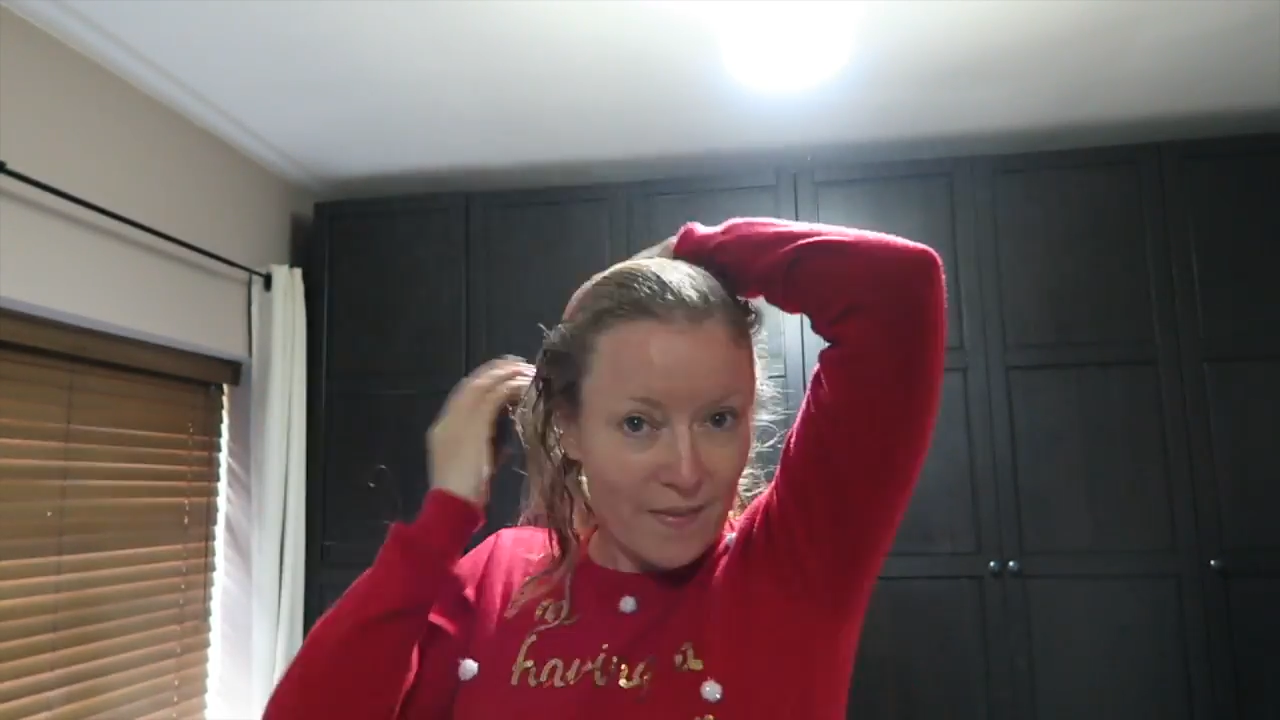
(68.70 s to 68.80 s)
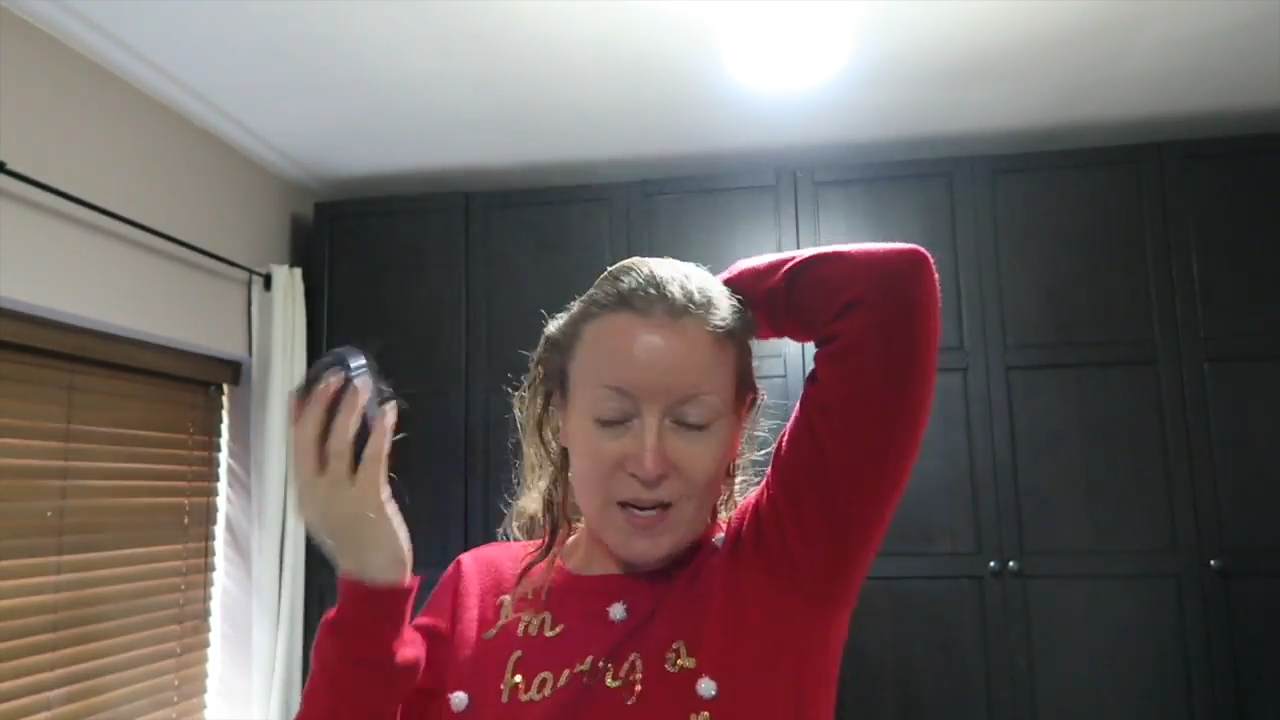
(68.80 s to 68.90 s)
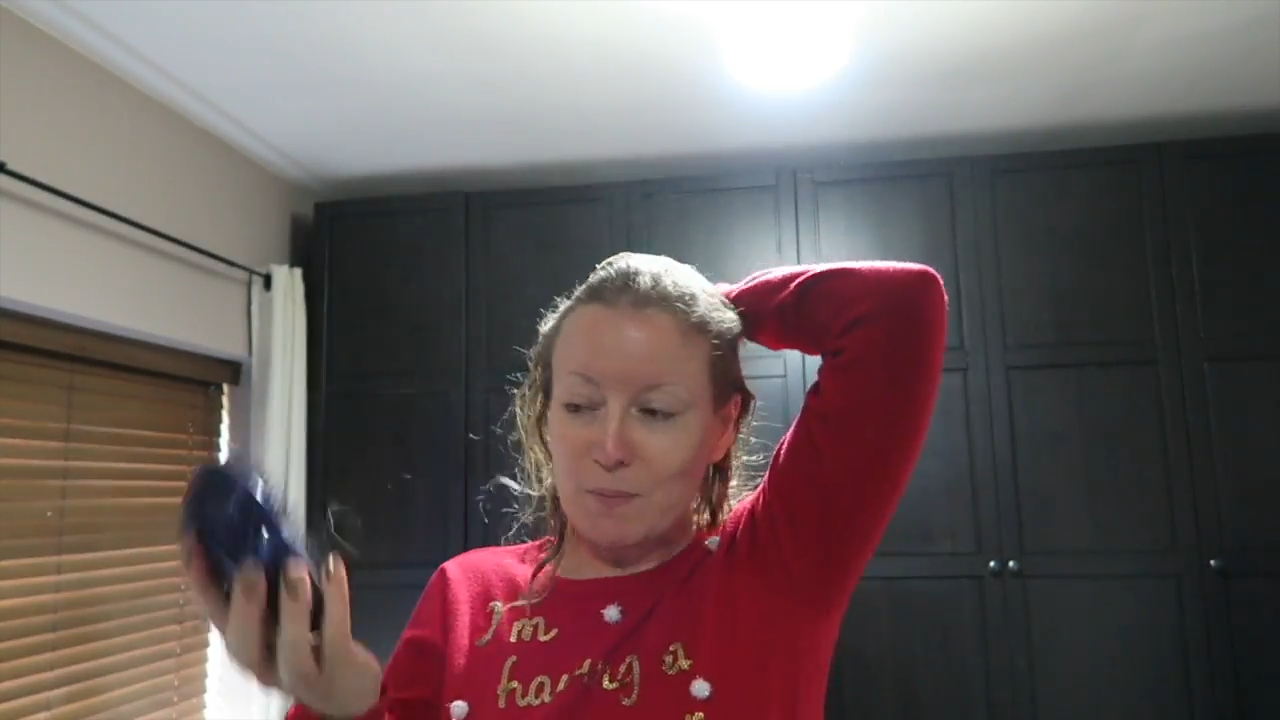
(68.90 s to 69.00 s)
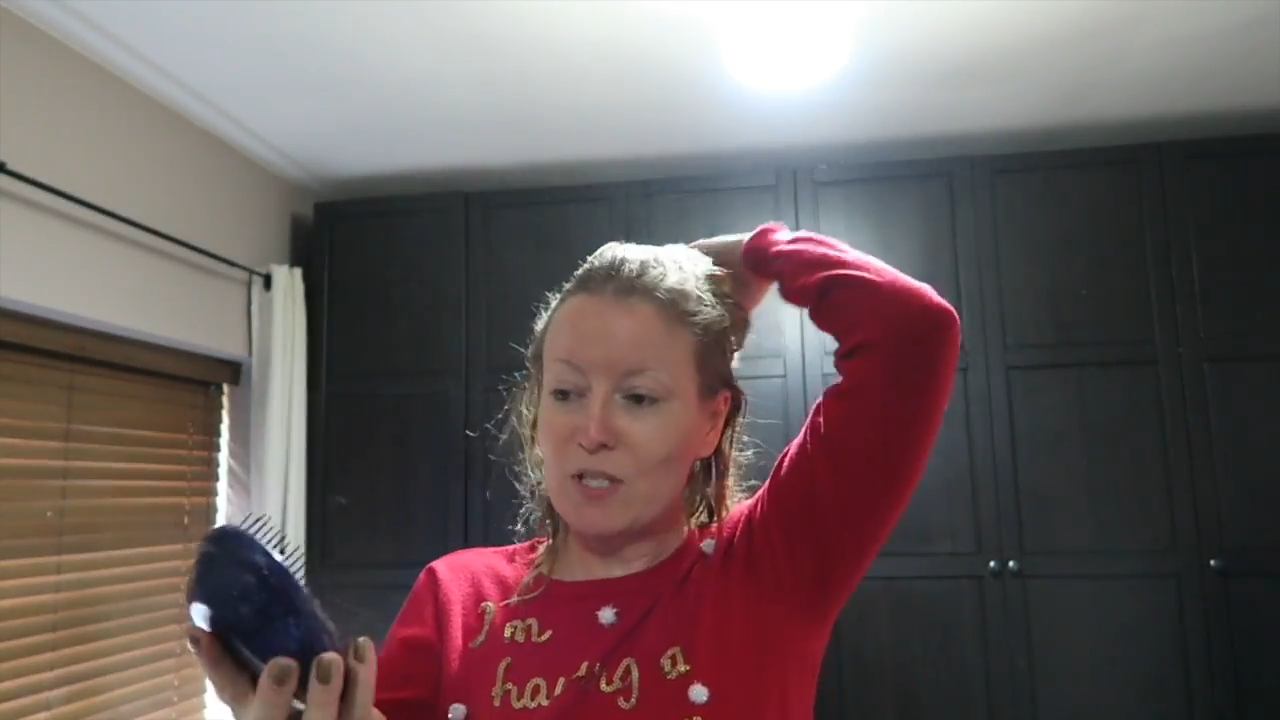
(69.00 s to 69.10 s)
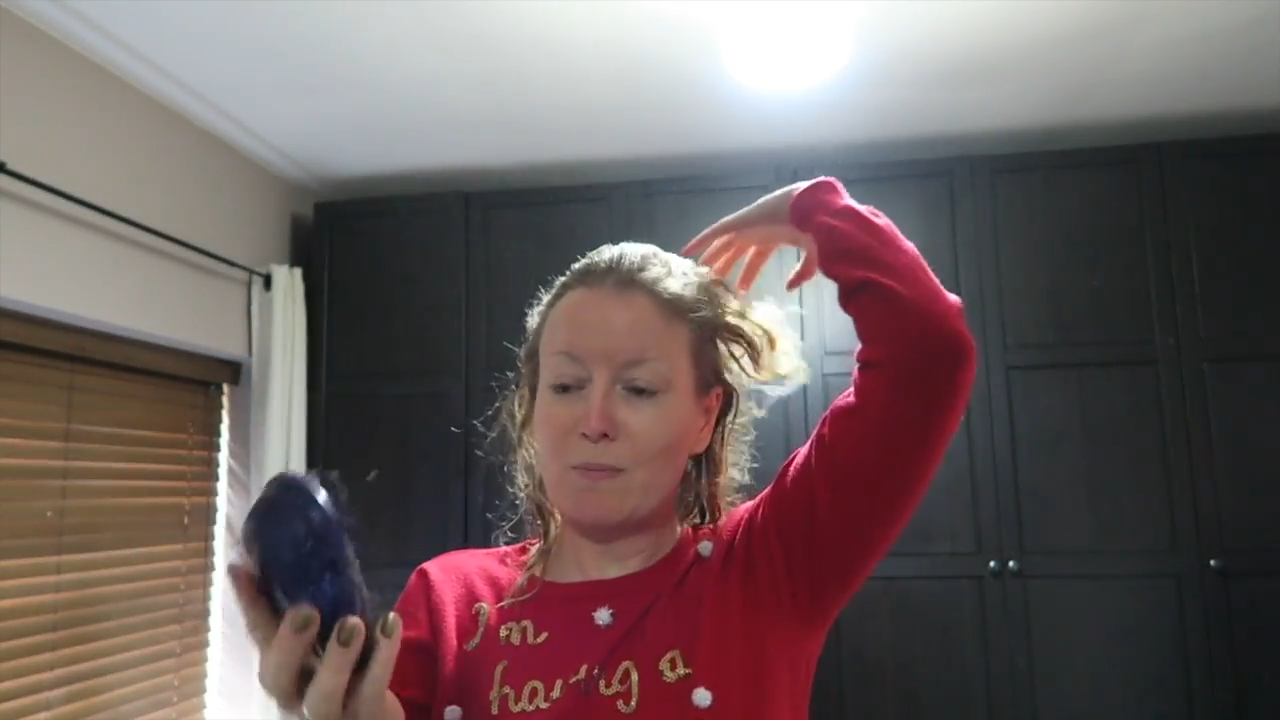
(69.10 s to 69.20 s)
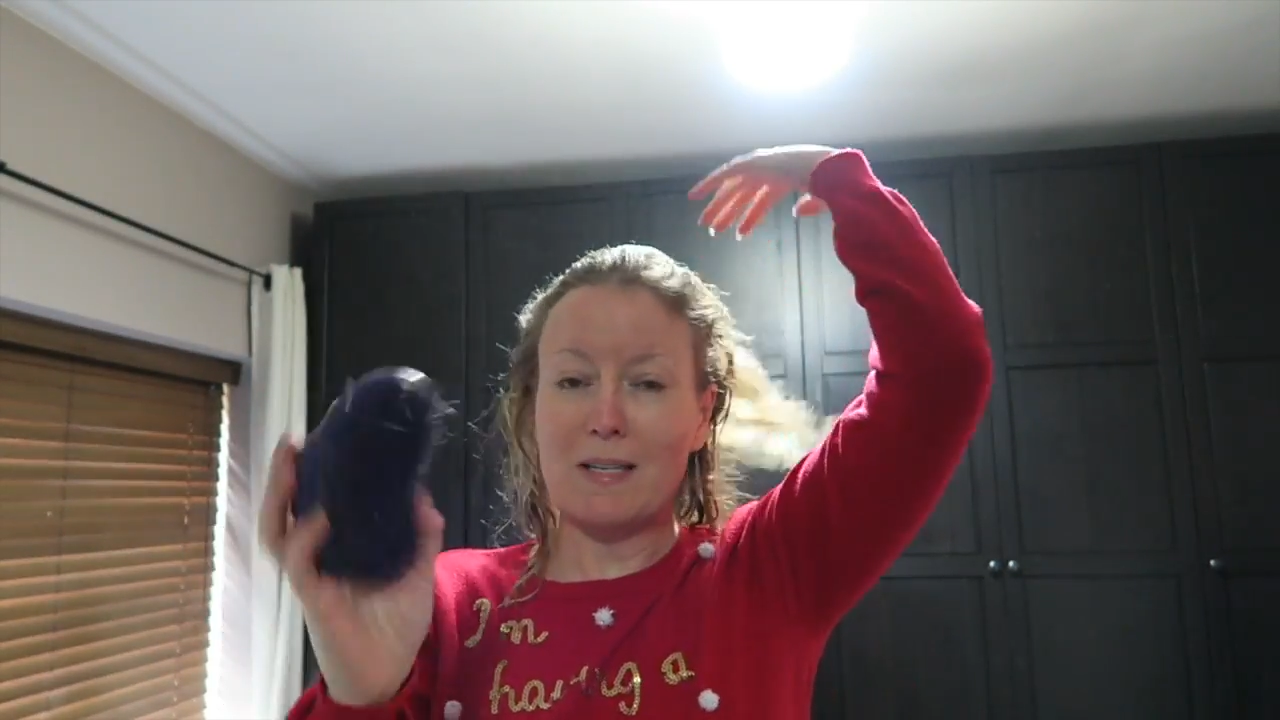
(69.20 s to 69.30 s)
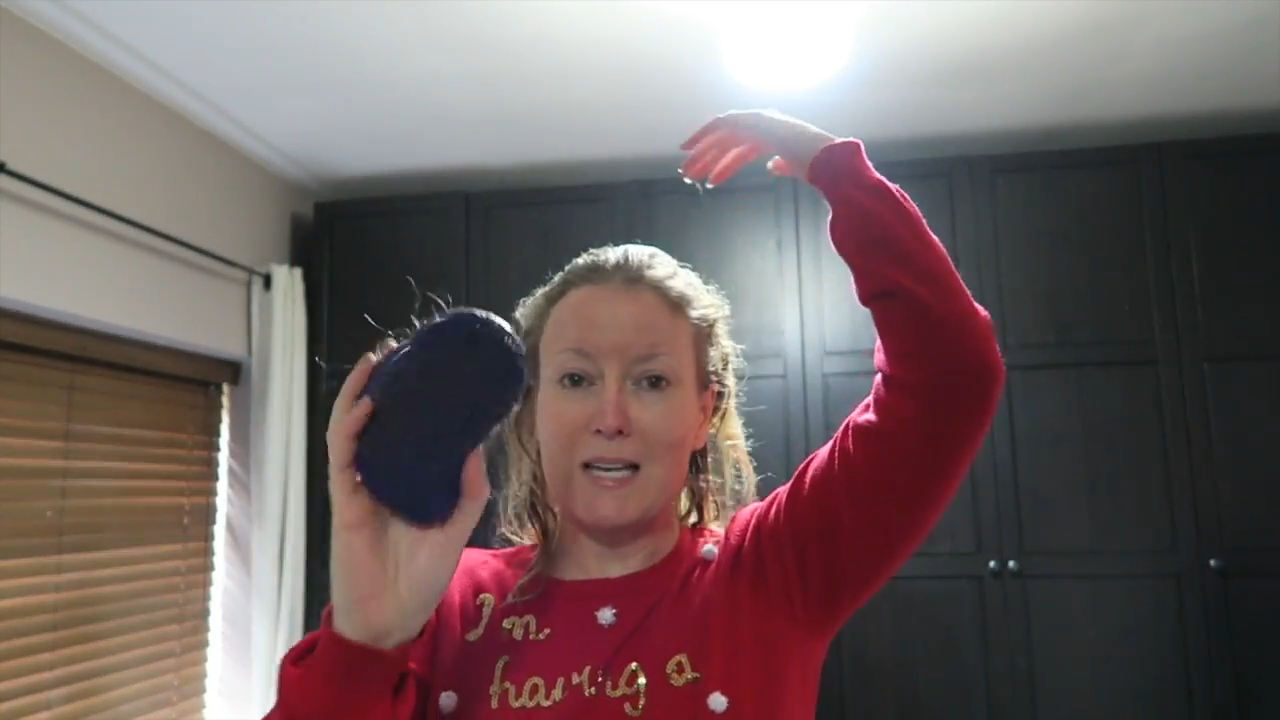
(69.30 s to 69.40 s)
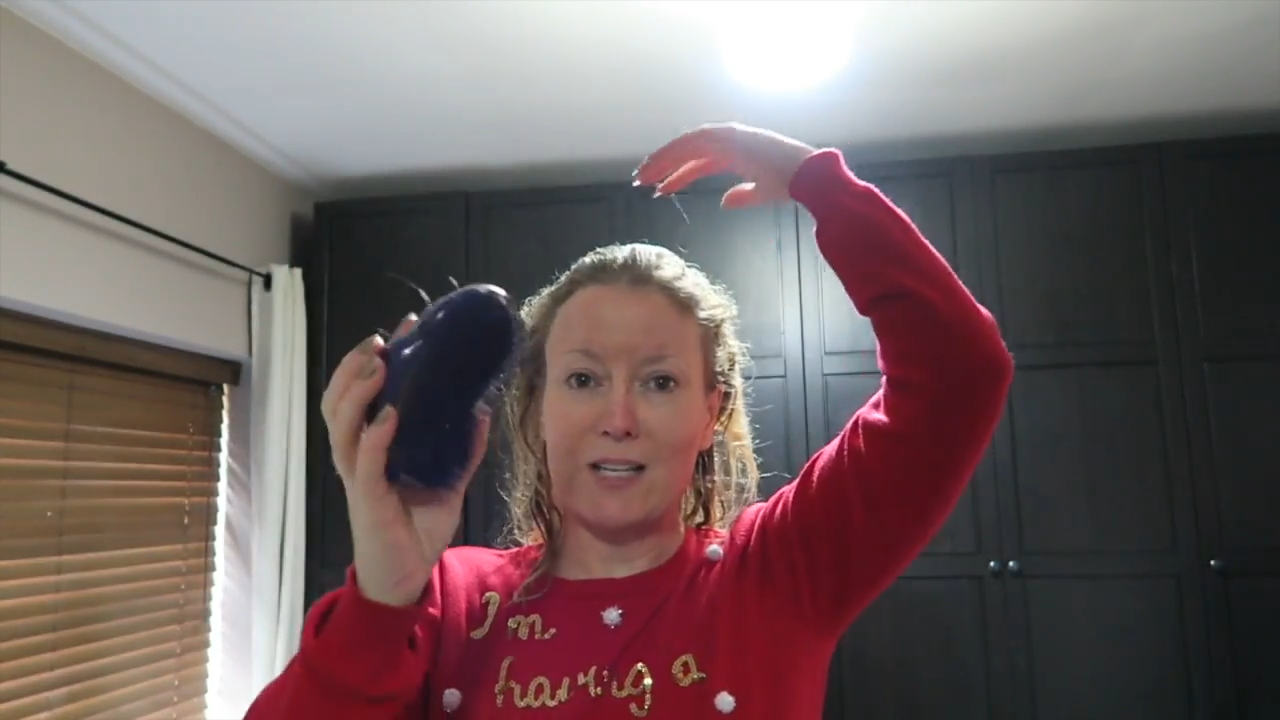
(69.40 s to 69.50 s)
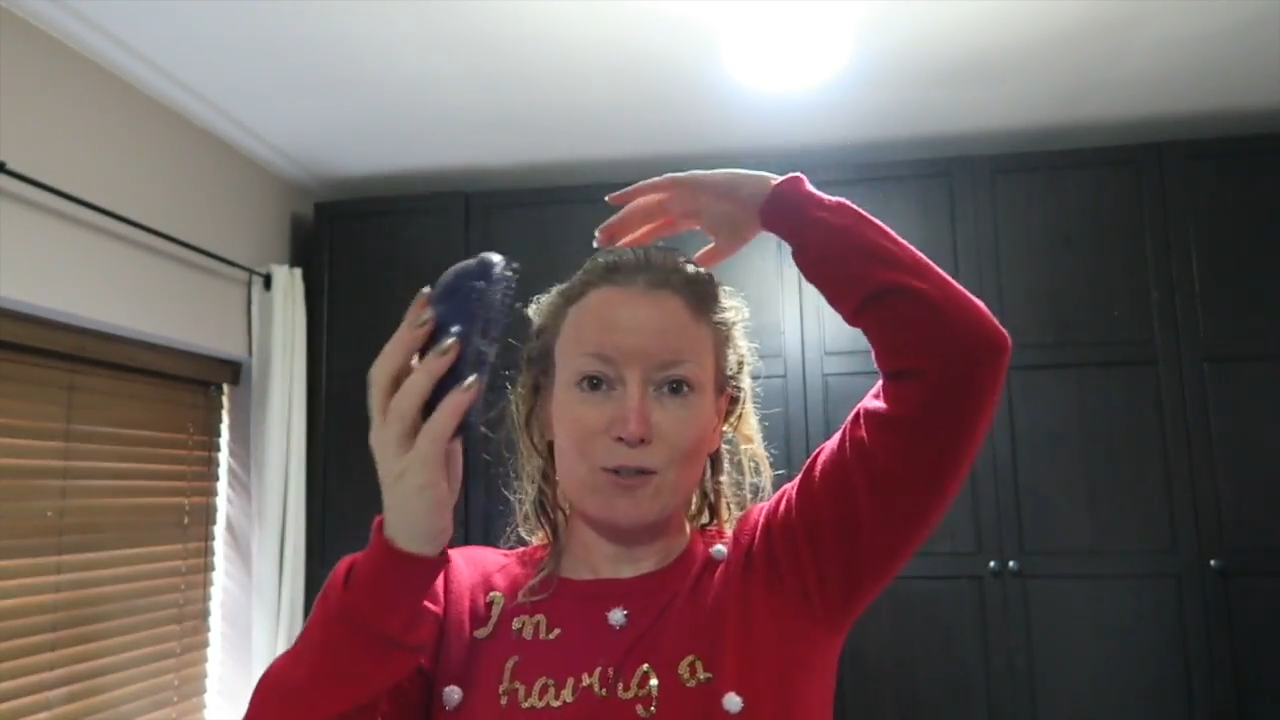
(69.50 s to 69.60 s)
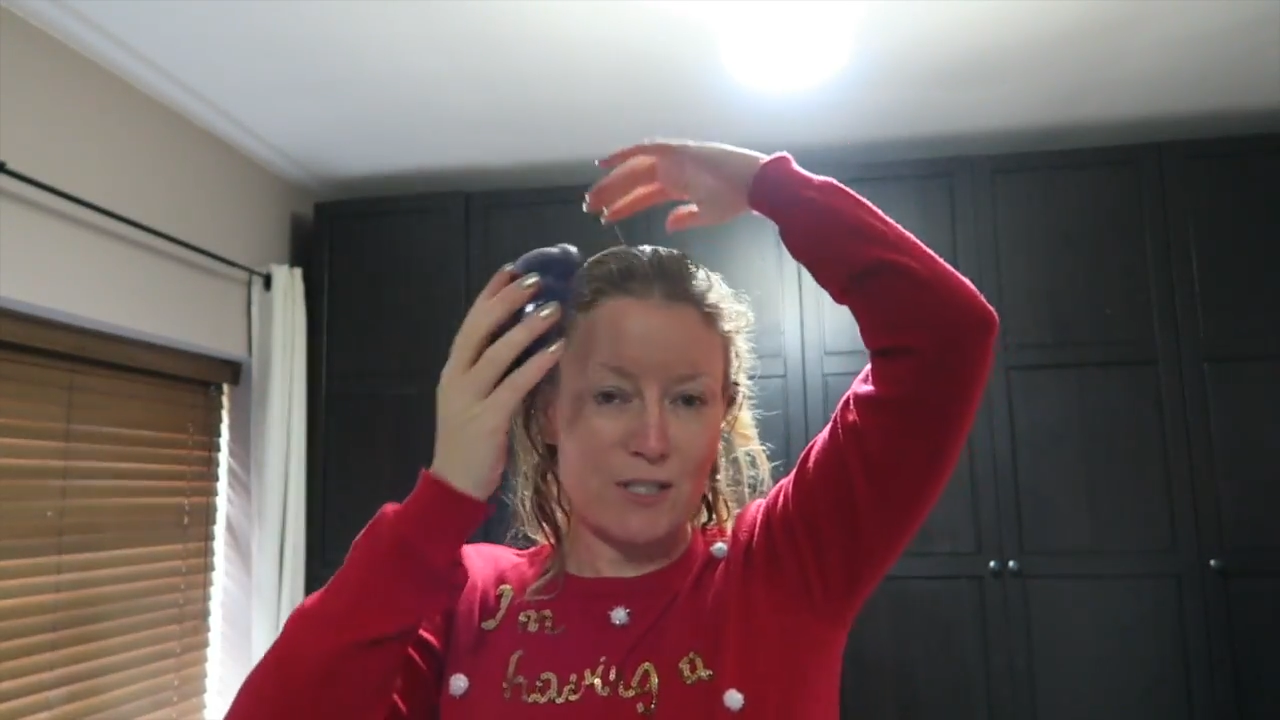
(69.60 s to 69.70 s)
And then I'm using my
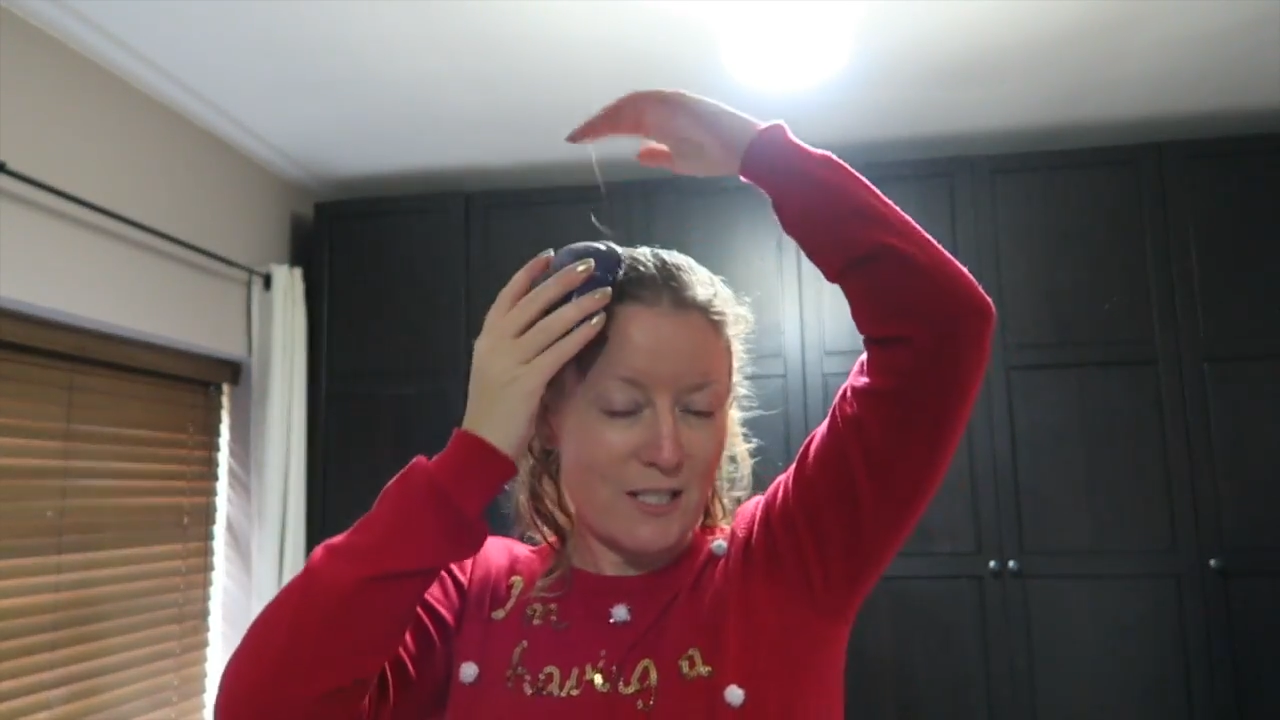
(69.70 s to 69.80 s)
Tangle